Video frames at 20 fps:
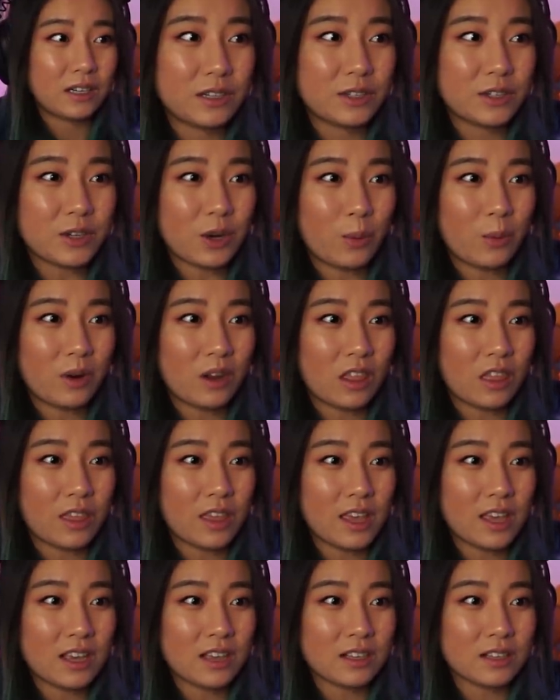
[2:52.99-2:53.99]
So many
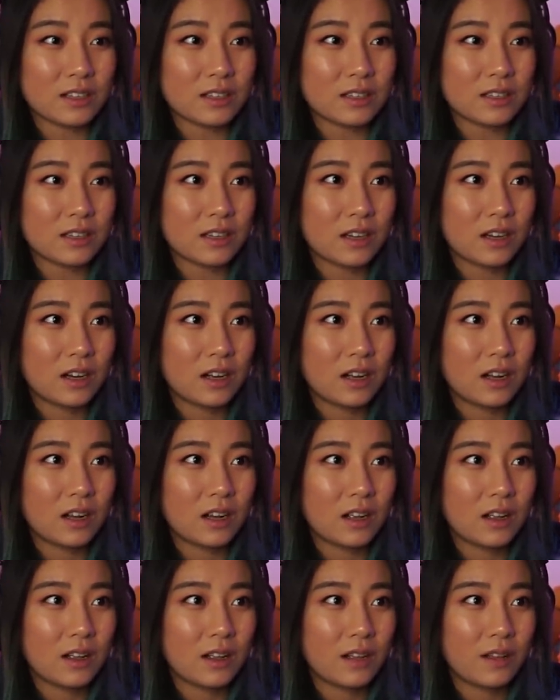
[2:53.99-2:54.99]
things.
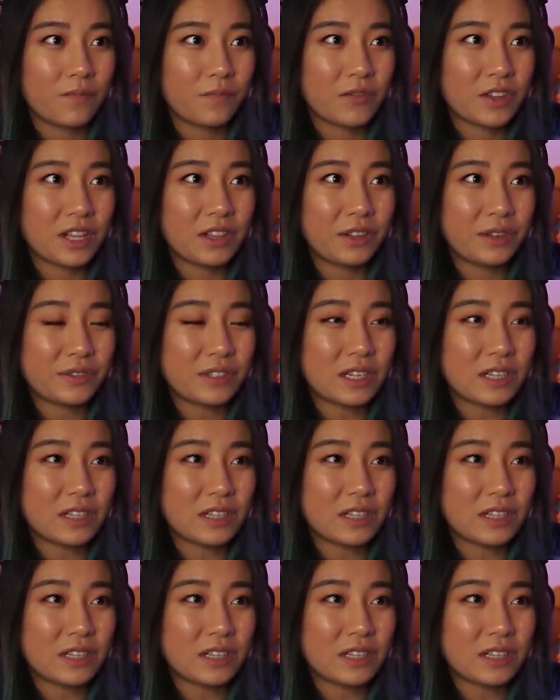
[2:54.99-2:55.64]
He lived